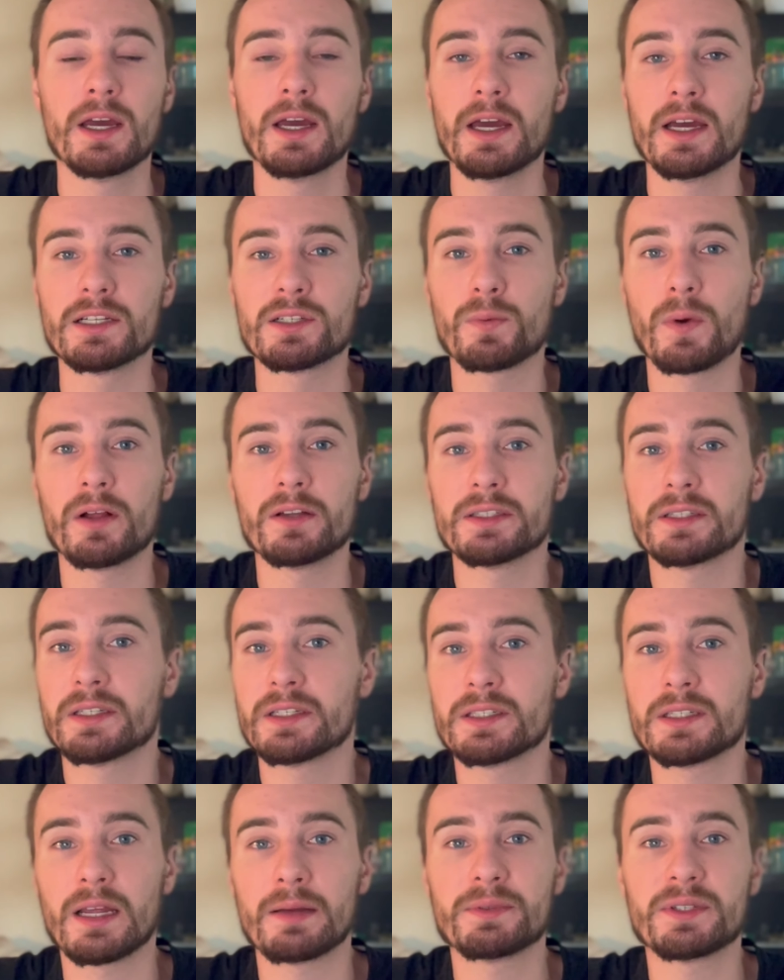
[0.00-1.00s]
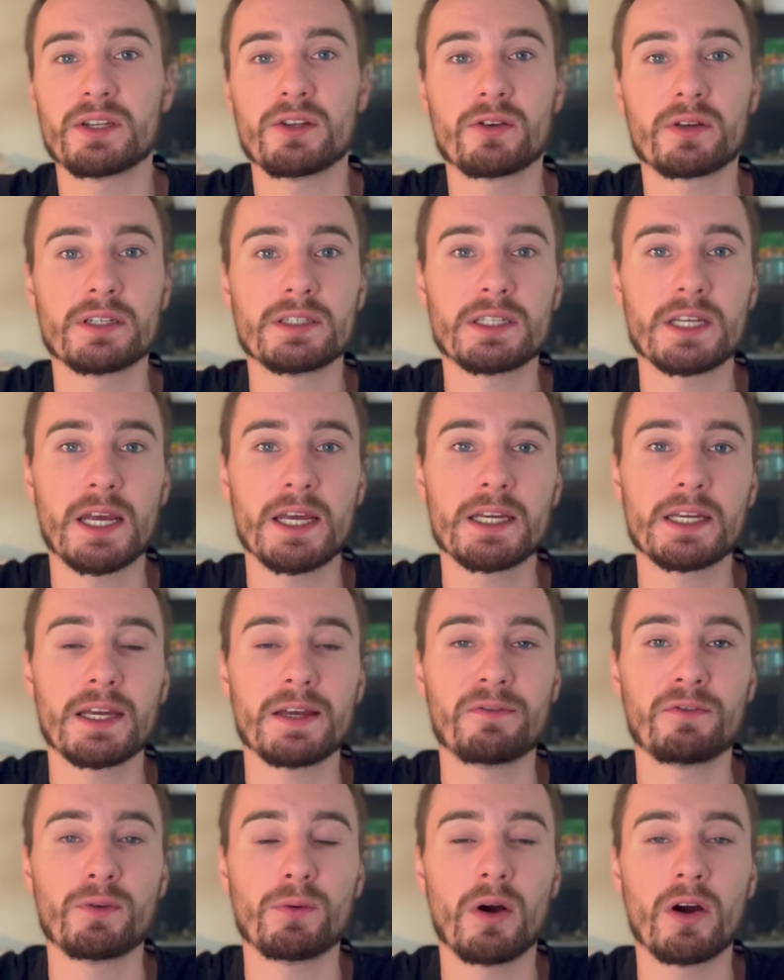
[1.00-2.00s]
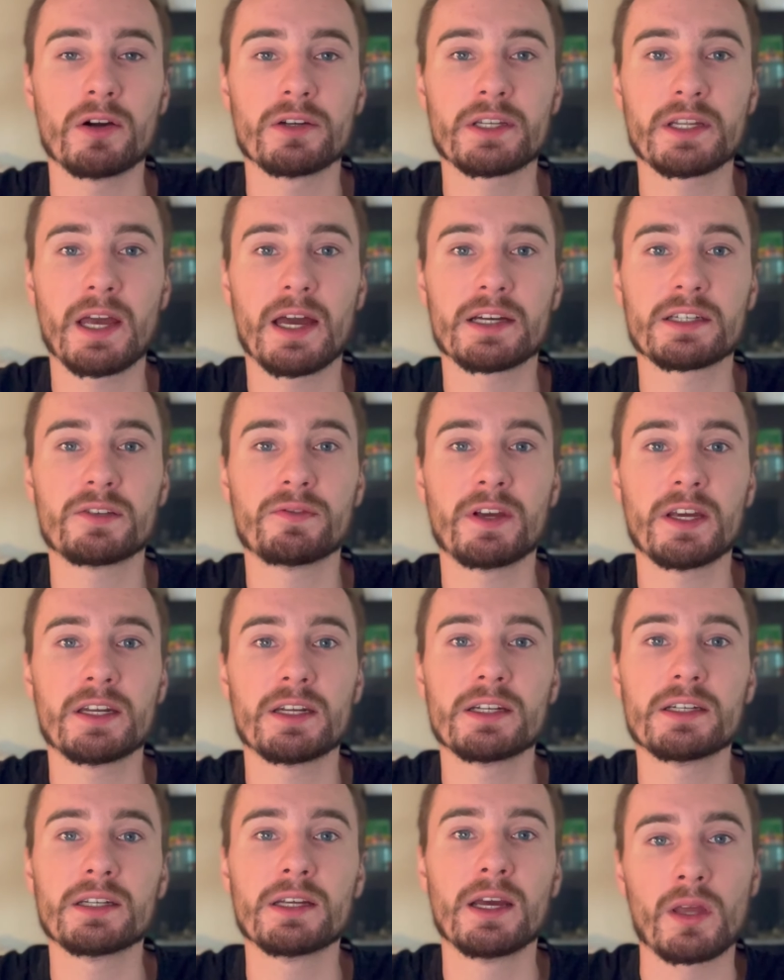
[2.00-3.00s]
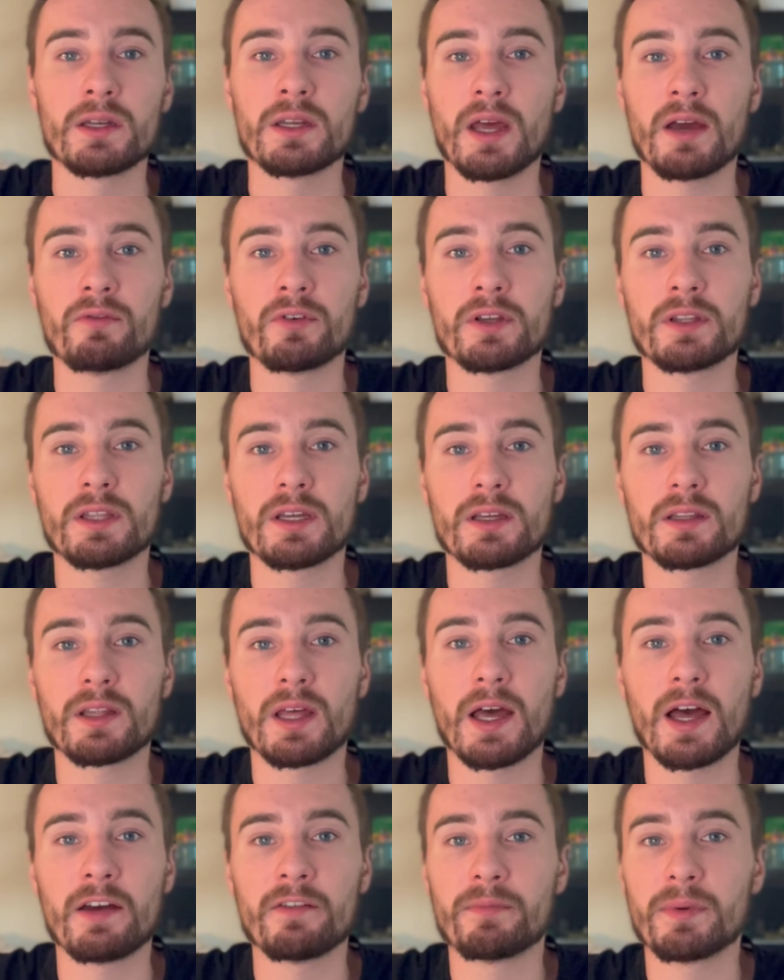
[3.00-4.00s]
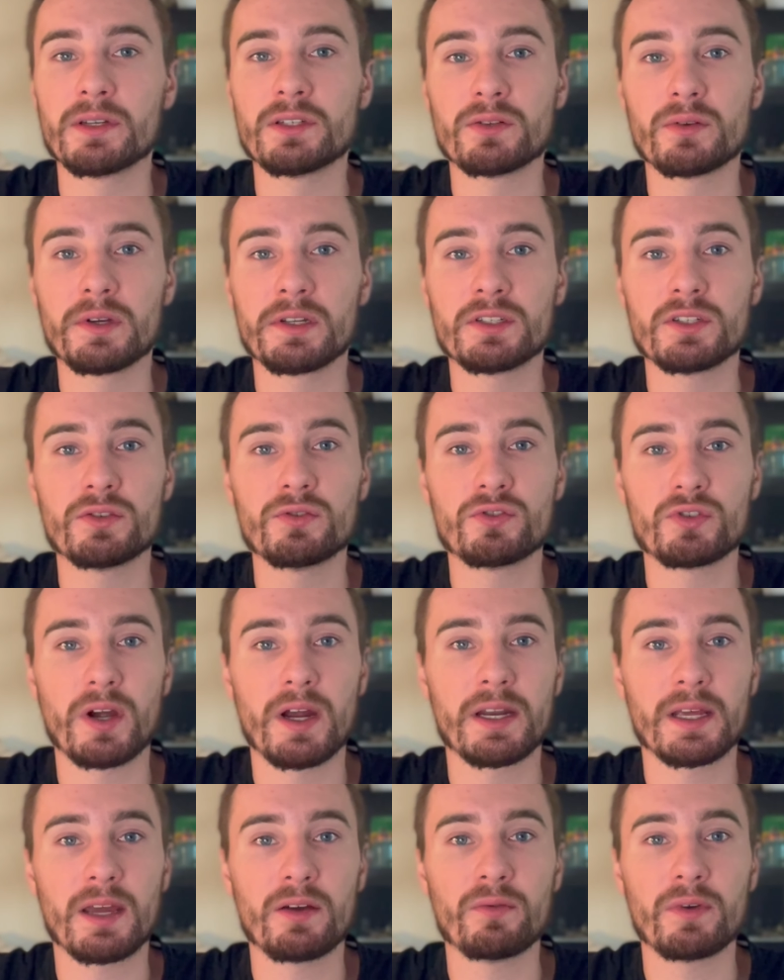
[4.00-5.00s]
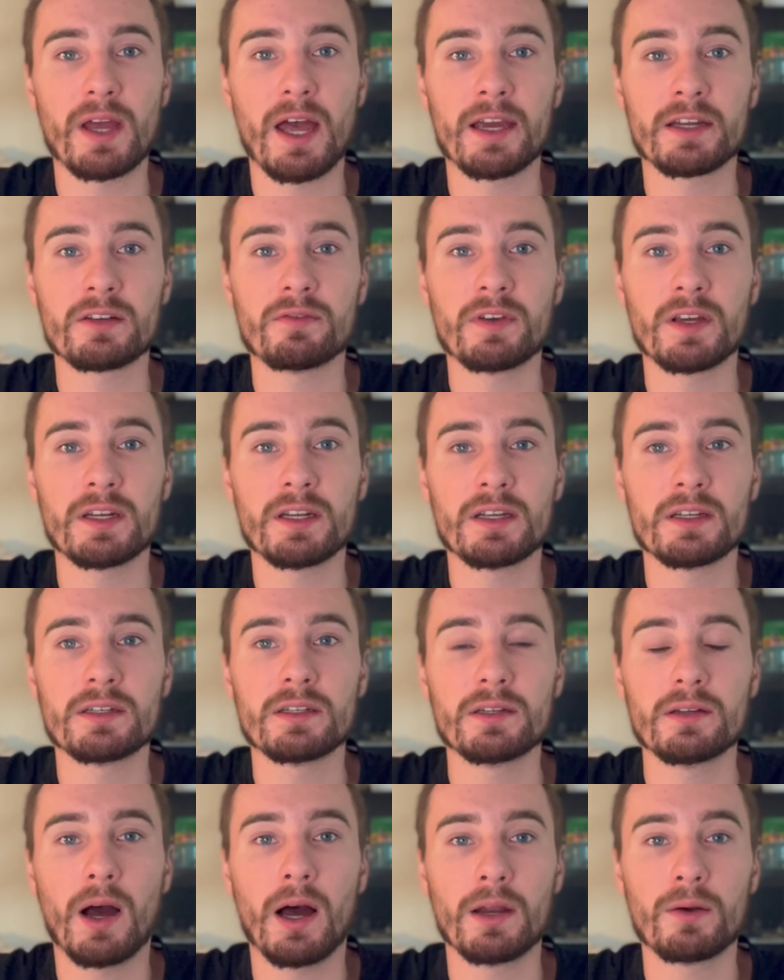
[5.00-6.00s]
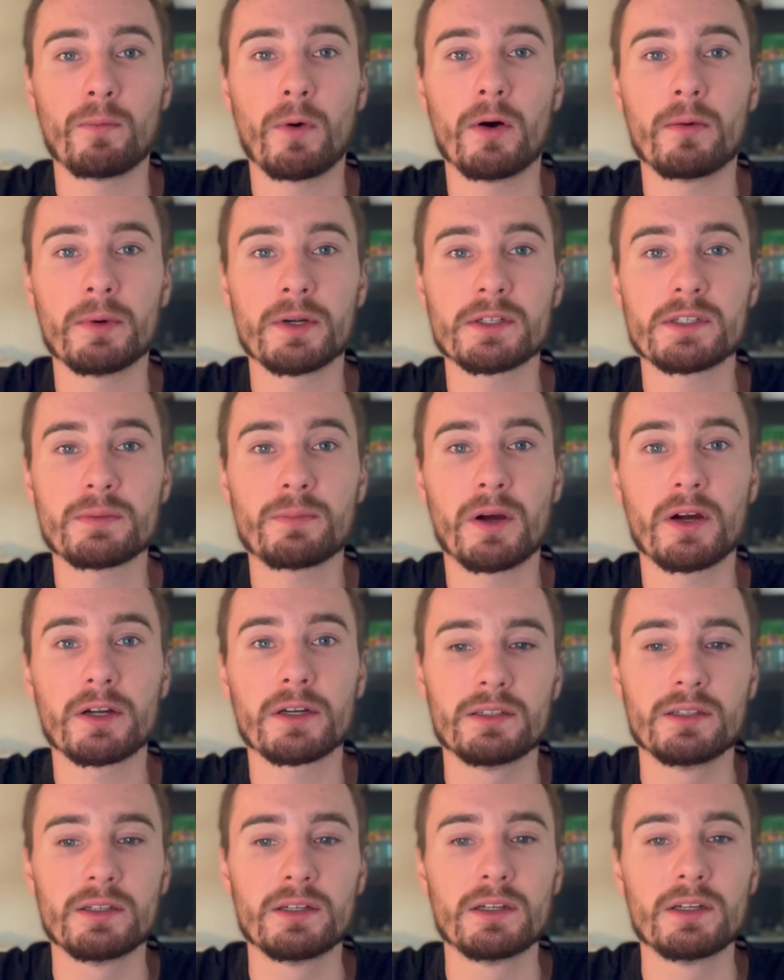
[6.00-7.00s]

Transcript: as well as the steps that you can take if you are deactivated, and everything that I've been doing to try to get reactivated on Walmart Spark.